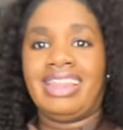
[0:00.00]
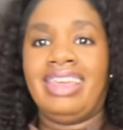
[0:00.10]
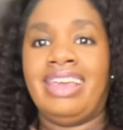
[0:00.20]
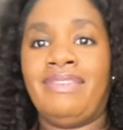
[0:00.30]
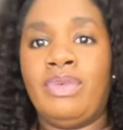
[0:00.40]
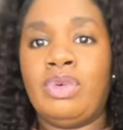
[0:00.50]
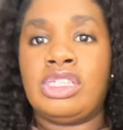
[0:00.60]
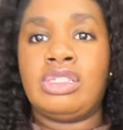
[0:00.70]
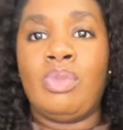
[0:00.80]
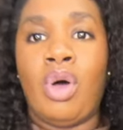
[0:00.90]
I think if it was
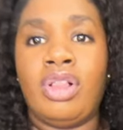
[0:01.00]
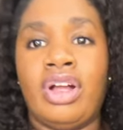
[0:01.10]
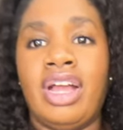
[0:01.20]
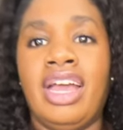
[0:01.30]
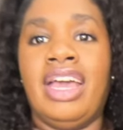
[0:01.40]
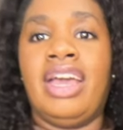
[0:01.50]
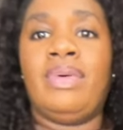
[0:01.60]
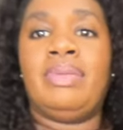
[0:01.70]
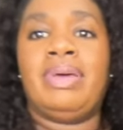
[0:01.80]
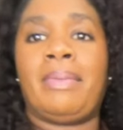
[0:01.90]
smaller, it would
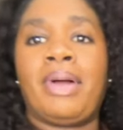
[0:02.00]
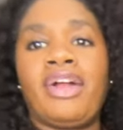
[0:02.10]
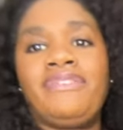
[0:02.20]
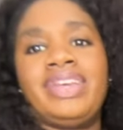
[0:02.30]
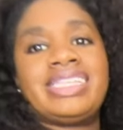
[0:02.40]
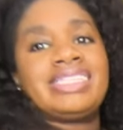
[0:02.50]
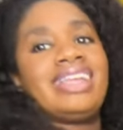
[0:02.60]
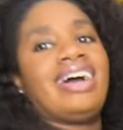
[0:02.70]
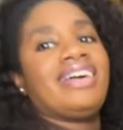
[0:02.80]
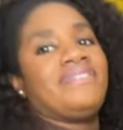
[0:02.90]
have been a perfect
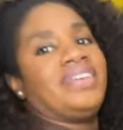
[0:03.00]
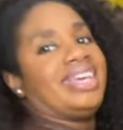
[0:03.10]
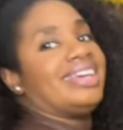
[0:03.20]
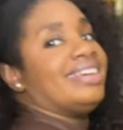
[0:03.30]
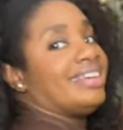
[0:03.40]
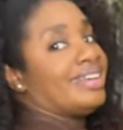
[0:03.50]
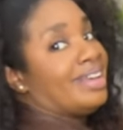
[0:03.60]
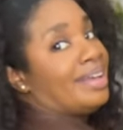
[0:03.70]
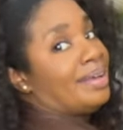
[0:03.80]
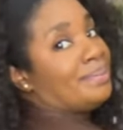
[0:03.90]
snug fit.
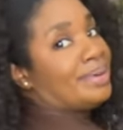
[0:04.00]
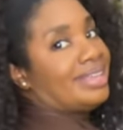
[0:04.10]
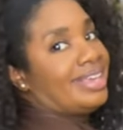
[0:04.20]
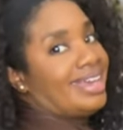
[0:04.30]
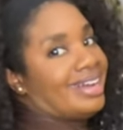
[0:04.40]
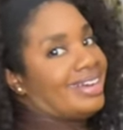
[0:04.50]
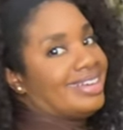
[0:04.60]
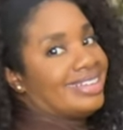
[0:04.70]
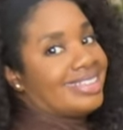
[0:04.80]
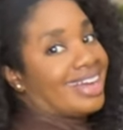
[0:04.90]
But yeah,
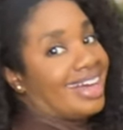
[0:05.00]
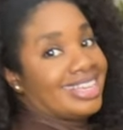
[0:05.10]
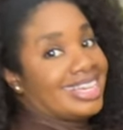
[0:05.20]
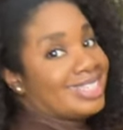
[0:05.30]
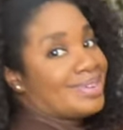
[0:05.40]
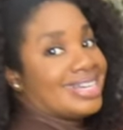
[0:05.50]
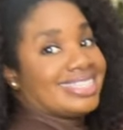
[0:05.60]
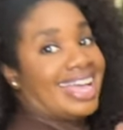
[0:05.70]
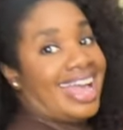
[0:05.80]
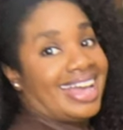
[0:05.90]
the color is where it's
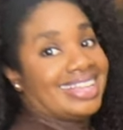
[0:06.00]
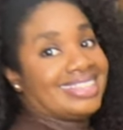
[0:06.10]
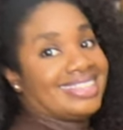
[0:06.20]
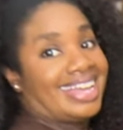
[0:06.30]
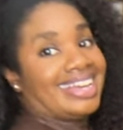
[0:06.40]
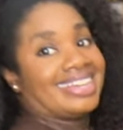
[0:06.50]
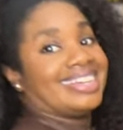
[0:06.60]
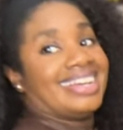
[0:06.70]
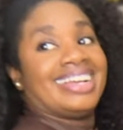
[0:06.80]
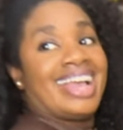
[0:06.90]
at.
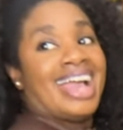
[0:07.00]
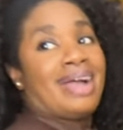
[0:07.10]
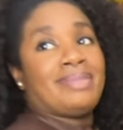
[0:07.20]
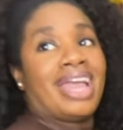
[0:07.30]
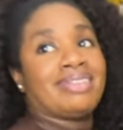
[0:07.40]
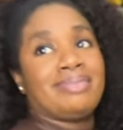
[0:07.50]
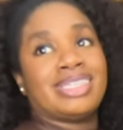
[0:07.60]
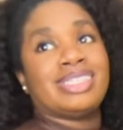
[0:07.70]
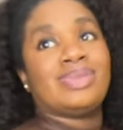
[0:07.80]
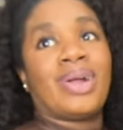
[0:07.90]
Like, I'm gonna have to make
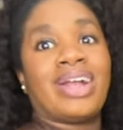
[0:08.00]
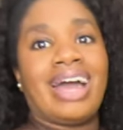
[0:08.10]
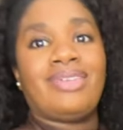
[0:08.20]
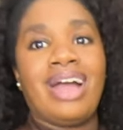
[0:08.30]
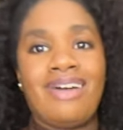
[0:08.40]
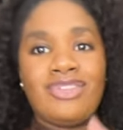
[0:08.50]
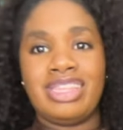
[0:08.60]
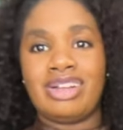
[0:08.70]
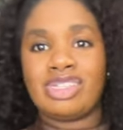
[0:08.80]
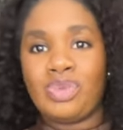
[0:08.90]
this work. I don't have on
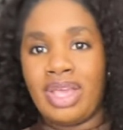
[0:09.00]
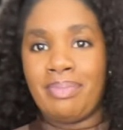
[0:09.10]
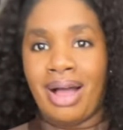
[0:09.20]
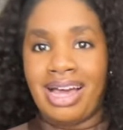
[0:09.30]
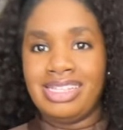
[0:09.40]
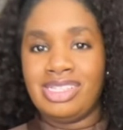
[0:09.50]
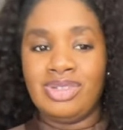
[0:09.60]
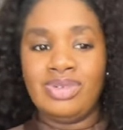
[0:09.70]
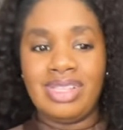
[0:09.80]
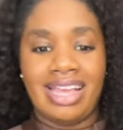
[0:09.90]
their Swank
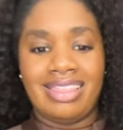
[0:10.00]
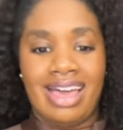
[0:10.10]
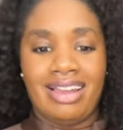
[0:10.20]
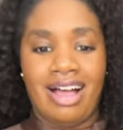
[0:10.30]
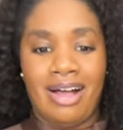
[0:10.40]
bodysuit like that,